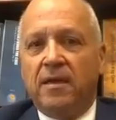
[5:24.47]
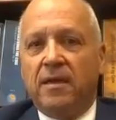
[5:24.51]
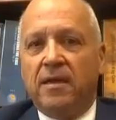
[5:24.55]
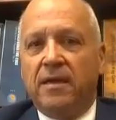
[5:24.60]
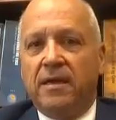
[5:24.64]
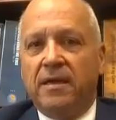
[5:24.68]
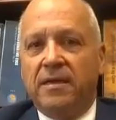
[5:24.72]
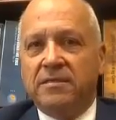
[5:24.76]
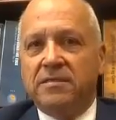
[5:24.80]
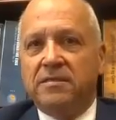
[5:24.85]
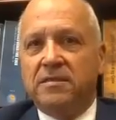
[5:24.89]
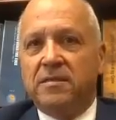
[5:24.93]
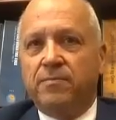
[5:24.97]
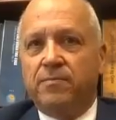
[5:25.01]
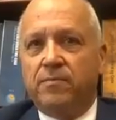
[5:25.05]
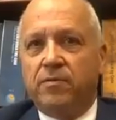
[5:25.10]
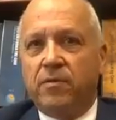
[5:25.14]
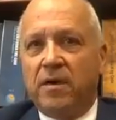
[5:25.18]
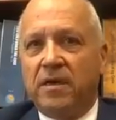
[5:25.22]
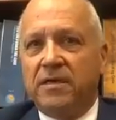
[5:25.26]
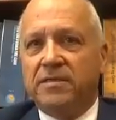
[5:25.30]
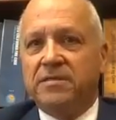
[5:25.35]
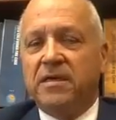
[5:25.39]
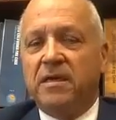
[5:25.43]
Is the
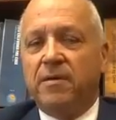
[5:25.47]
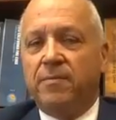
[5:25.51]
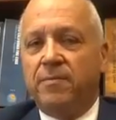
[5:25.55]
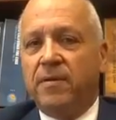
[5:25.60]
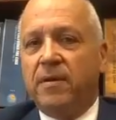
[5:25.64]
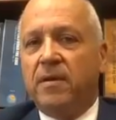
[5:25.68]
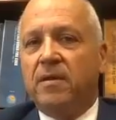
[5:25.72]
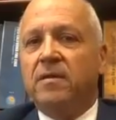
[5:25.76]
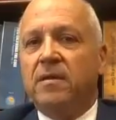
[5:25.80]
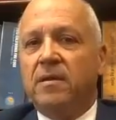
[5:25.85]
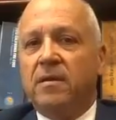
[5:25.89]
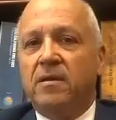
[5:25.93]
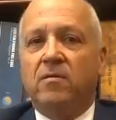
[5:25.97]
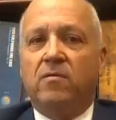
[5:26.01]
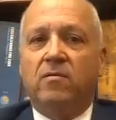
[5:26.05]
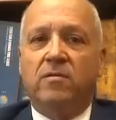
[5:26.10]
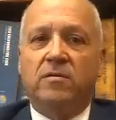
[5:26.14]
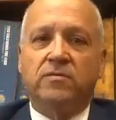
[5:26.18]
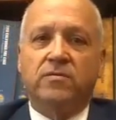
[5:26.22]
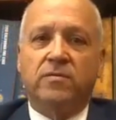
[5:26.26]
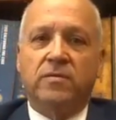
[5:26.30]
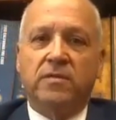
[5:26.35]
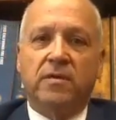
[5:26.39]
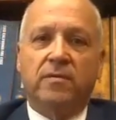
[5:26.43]
project built in
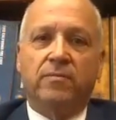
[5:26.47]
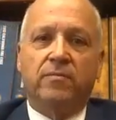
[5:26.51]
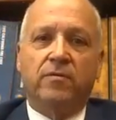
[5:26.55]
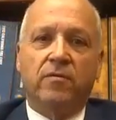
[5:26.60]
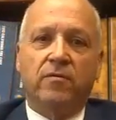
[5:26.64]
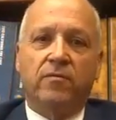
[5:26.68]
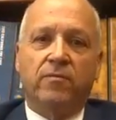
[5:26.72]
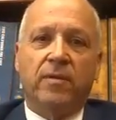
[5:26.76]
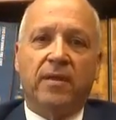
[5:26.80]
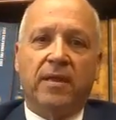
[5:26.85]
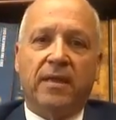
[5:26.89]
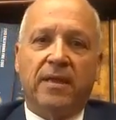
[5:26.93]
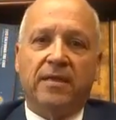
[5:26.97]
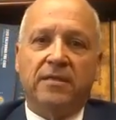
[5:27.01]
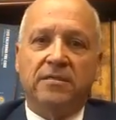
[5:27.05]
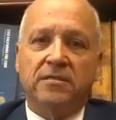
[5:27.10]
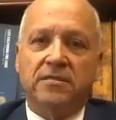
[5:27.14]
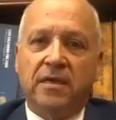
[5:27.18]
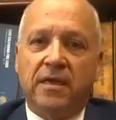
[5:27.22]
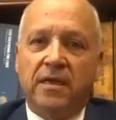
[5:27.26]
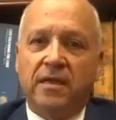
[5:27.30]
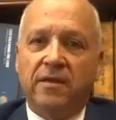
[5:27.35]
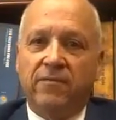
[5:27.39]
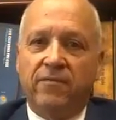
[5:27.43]
accordance with the approved
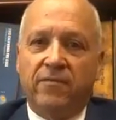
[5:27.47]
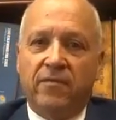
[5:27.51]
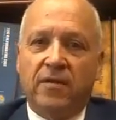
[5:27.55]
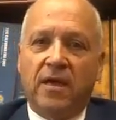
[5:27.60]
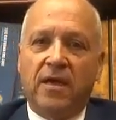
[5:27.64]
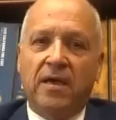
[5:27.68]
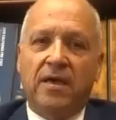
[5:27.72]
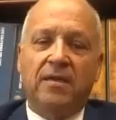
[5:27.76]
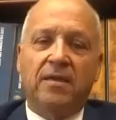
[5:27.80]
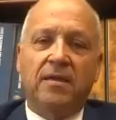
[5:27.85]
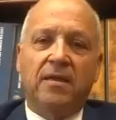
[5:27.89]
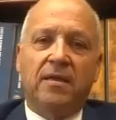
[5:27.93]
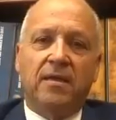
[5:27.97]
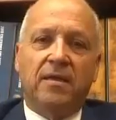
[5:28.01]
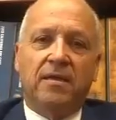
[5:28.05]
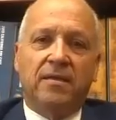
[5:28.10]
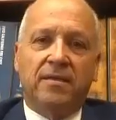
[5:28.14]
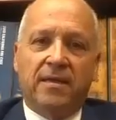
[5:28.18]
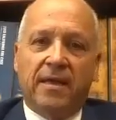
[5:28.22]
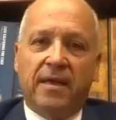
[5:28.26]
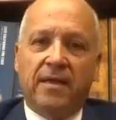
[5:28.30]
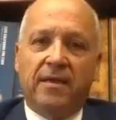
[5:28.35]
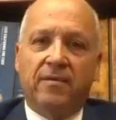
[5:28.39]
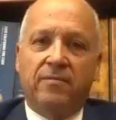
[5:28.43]
plans? And if not,
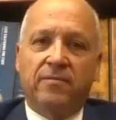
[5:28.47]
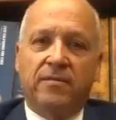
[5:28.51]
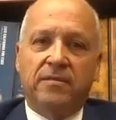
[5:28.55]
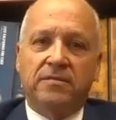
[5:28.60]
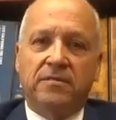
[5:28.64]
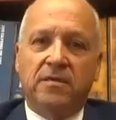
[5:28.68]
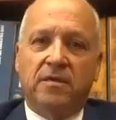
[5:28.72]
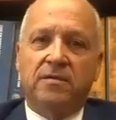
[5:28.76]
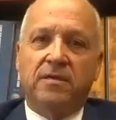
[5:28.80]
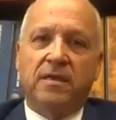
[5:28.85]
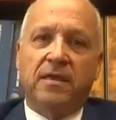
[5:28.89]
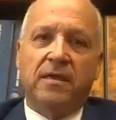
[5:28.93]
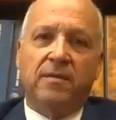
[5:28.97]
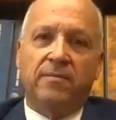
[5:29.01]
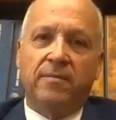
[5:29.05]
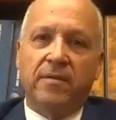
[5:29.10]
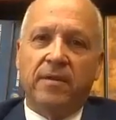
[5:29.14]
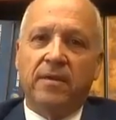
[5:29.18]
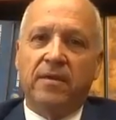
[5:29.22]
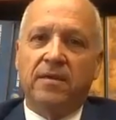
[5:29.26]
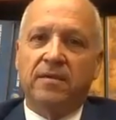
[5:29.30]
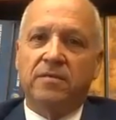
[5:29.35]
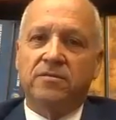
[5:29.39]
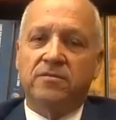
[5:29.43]
that can result in
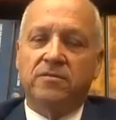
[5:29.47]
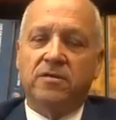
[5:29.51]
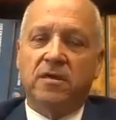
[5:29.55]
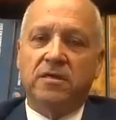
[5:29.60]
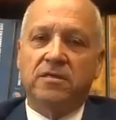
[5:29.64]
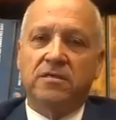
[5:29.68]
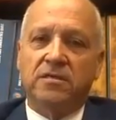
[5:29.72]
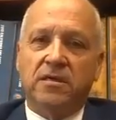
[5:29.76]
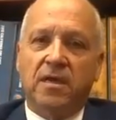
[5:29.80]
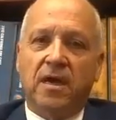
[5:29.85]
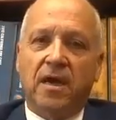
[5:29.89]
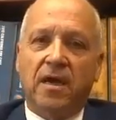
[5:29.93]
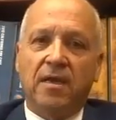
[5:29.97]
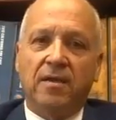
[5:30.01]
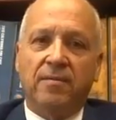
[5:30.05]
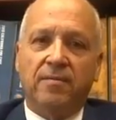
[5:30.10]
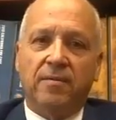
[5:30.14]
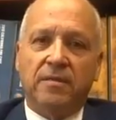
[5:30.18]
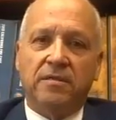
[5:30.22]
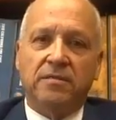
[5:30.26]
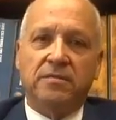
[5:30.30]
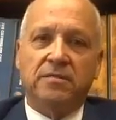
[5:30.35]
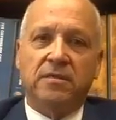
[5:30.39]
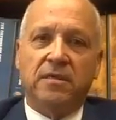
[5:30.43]
amended construction
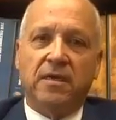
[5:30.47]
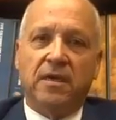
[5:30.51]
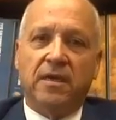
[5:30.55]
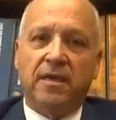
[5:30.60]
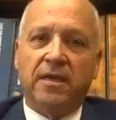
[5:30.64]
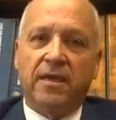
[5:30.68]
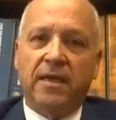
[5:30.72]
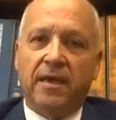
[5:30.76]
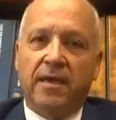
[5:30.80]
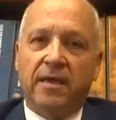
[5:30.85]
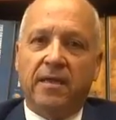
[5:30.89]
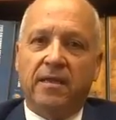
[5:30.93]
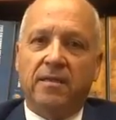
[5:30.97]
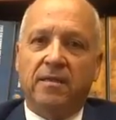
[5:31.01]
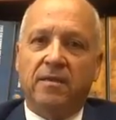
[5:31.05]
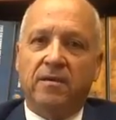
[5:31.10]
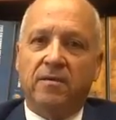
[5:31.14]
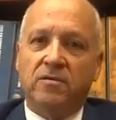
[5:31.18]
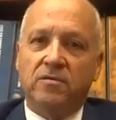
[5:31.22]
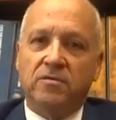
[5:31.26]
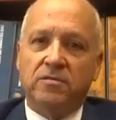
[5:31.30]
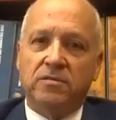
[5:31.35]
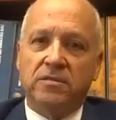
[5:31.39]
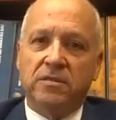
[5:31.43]
documents. And again,
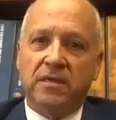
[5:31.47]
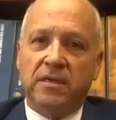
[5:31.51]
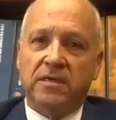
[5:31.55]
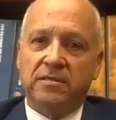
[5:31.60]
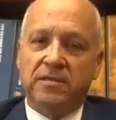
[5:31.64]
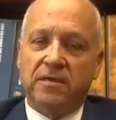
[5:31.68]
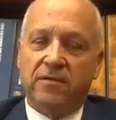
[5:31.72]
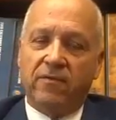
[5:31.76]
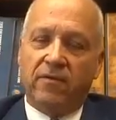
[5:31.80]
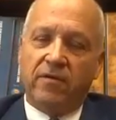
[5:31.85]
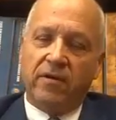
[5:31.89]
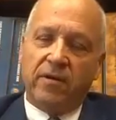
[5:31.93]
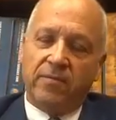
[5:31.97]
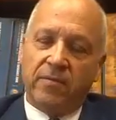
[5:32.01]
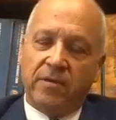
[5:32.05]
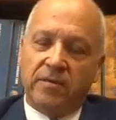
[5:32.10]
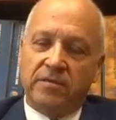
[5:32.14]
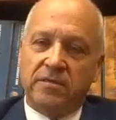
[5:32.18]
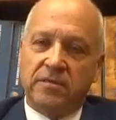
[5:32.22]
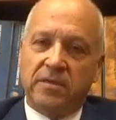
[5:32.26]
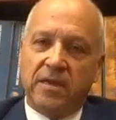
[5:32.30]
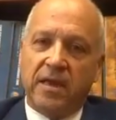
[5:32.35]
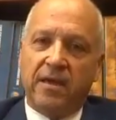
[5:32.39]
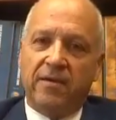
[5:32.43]
those, as I've already
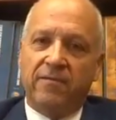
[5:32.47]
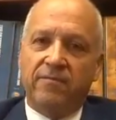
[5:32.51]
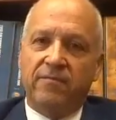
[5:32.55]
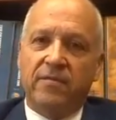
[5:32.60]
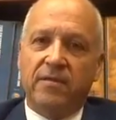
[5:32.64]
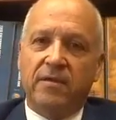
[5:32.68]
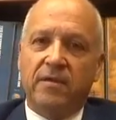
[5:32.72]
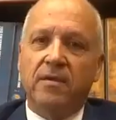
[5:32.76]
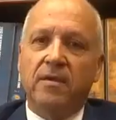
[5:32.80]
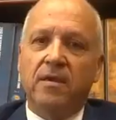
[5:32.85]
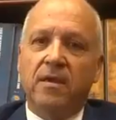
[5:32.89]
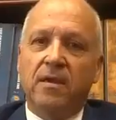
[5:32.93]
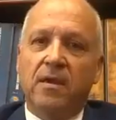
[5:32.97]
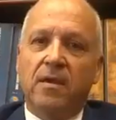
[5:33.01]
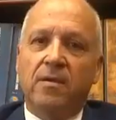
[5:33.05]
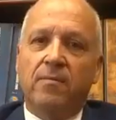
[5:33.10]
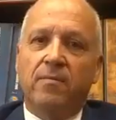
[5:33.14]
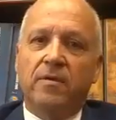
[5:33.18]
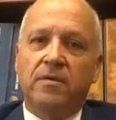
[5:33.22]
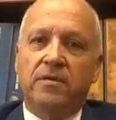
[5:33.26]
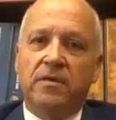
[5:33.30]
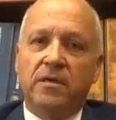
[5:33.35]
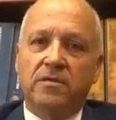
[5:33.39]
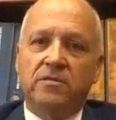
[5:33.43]
mentioned, have the
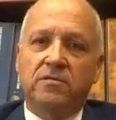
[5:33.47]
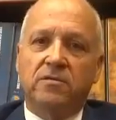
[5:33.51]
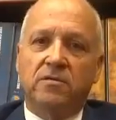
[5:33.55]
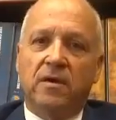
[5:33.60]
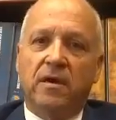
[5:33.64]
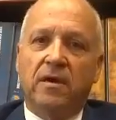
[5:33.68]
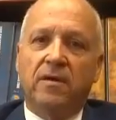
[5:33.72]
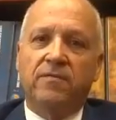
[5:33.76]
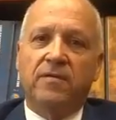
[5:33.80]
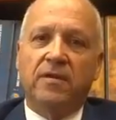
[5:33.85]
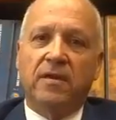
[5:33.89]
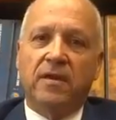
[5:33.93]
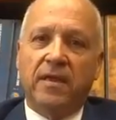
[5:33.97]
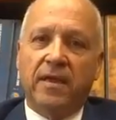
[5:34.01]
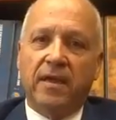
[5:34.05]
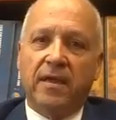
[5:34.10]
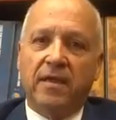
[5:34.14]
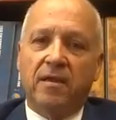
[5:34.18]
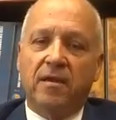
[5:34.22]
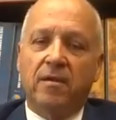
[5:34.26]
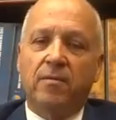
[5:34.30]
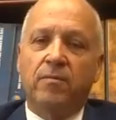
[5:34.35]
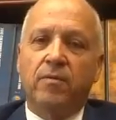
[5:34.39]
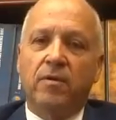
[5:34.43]
potential of
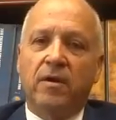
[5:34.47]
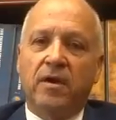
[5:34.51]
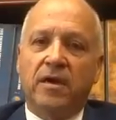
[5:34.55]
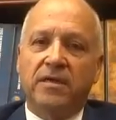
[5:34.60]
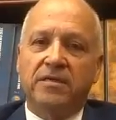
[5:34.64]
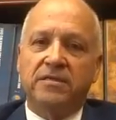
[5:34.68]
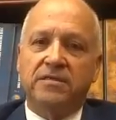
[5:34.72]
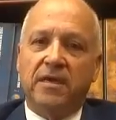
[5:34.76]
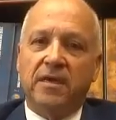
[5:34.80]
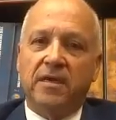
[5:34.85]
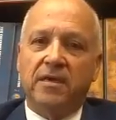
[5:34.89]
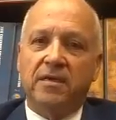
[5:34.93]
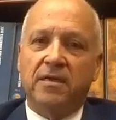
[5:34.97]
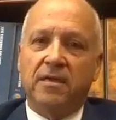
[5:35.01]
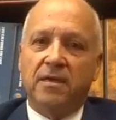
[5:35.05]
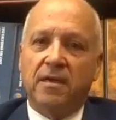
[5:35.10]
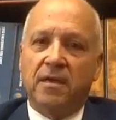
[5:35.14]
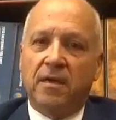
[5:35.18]
delaying your project